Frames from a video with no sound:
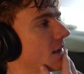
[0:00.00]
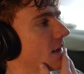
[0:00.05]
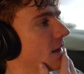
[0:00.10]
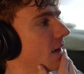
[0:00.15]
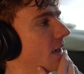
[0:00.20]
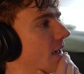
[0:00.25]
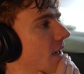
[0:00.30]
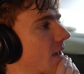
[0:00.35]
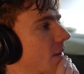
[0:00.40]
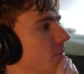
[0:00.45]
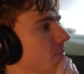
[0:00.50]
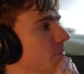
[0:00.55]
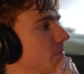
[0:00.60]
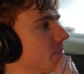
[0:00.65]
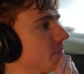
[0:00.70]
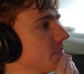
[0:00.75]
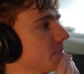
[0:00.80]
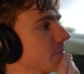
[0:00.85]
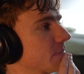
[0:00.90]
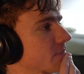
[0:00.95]

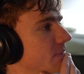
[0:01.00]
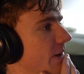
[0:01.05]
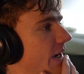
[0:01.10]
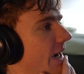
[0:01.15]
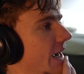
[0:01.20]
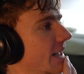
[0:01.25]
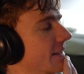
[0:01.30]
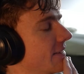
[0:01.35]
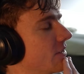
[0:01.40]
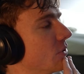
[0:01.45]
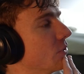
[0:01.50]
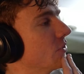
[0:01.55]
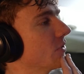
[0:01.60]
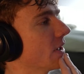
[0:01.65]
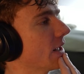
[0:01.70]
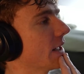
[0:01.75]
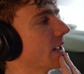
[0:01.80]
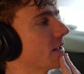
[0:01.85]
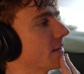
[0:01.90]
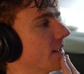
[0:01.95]
Um, but I do
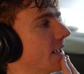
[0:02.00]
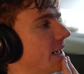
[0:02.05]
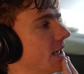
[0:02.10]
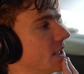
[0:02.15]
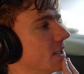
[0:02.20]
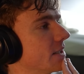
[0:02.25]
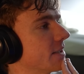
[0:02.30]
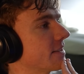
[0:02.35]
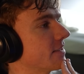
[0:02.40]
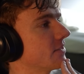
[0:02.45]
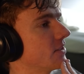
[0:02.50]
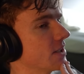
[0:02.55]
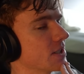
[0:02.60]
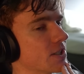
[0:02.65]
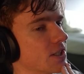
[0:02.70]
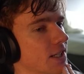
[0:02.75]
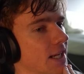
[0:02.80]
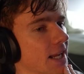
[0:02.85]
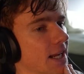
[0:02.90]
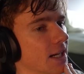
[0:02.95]
think that
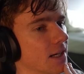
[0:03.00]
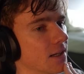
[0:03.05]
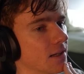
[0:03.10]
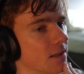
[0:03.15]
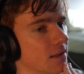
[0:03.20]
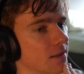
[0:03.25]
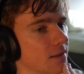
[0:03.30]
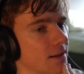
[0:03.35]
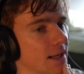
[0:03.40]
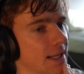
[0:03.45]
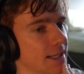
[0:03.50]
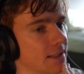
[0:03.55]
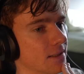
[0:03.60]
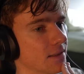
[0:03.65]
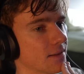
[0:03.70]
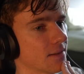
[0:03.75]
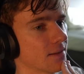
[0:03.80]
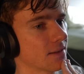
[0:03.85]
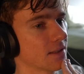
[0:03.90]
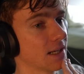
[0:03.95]
this year and
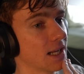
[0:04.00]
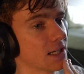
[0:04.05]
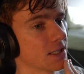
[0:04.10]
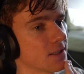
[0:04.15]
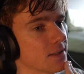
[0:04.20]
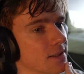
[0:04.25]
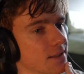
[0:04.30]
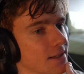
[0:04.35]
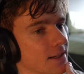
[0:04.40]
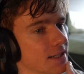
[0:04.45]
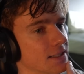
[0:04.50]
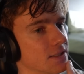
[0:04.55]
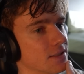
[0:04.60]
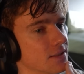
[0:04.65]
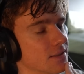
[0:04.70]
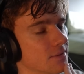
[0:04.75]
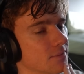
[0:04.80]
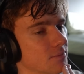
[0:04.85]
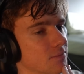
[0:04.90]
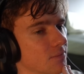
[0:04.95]
last year
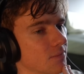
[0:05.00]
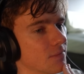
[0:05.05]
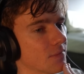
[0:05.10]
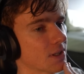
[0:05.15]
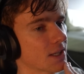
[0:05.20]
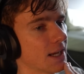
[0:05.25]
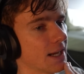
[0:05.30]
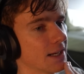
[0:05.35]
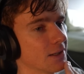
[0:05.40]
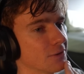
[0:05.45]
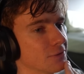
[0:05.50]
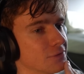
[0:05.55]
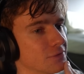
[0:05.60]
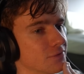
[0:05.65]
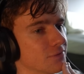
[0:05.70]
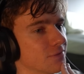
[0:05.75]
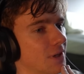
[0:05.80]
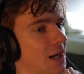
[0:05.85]
it's kind of